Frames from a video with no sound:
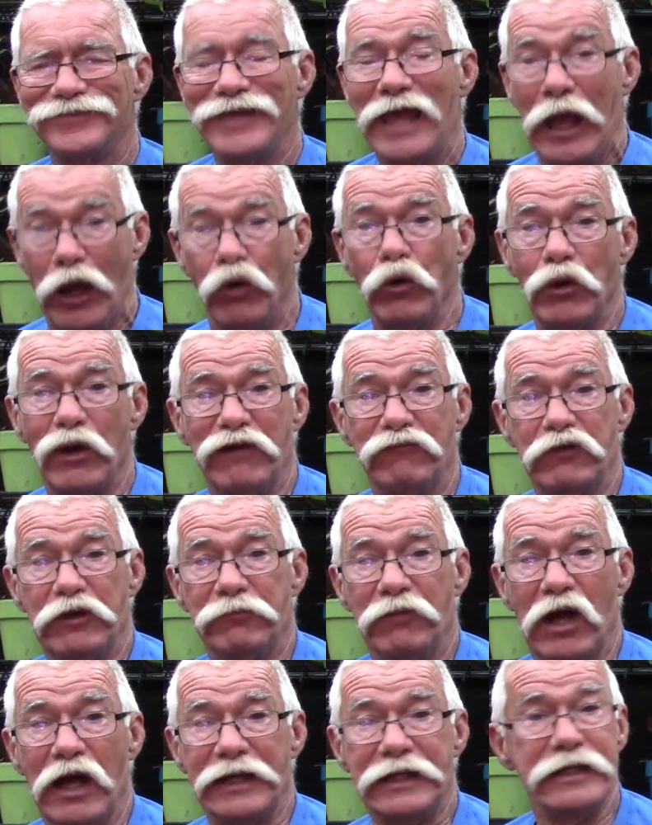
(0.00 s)
Hello
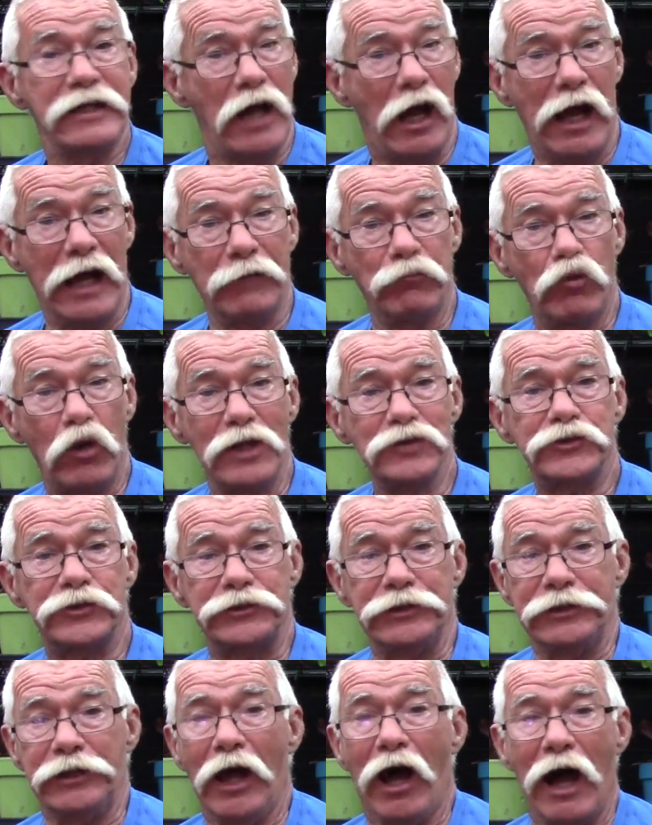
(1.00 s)
everybody, I'm
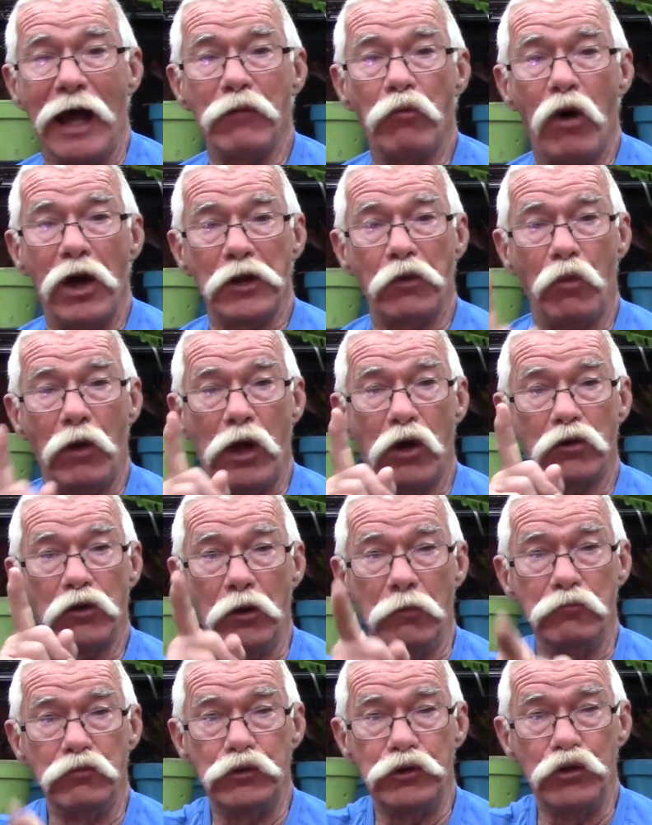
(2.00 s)
Rusty. I want to
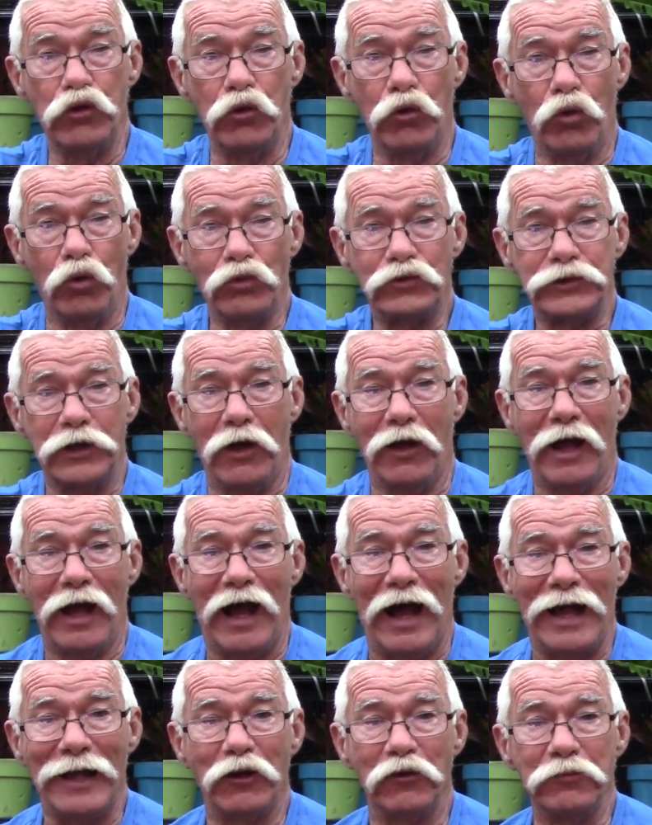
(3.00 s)
welcome you to
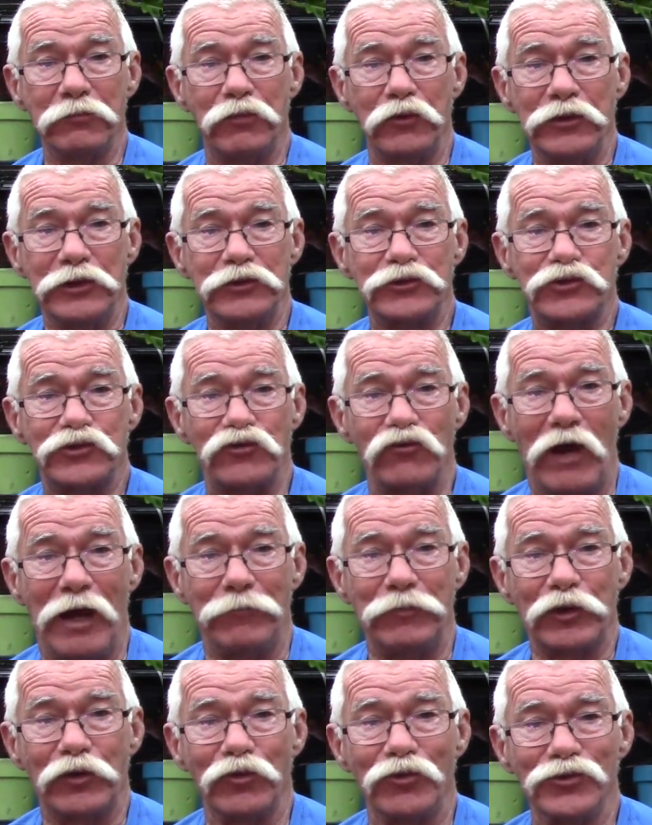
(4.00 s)
Island Breeze
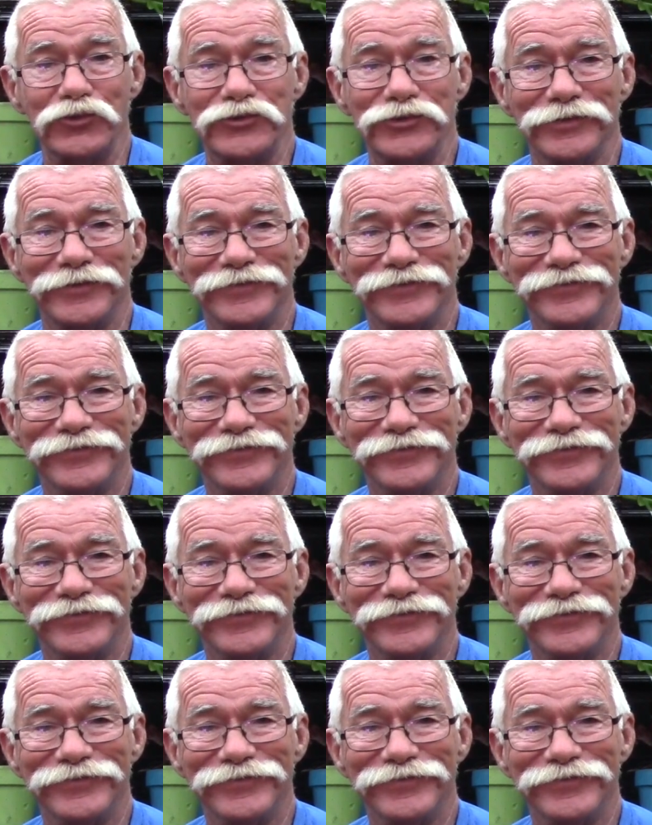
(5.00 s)
Tropicals.